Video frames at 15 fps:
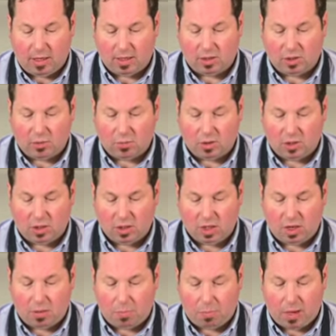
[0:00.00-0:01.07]
So we're just going
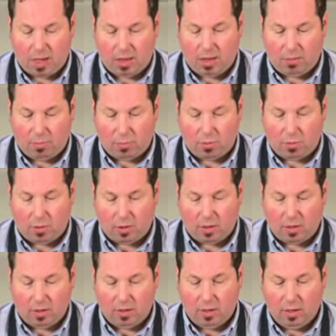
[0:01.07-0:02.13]
to bend the board
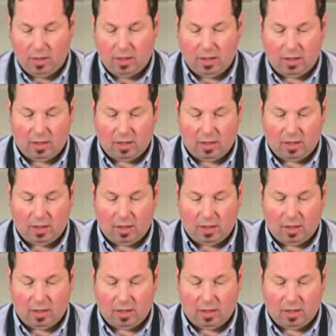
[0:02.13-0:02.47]
a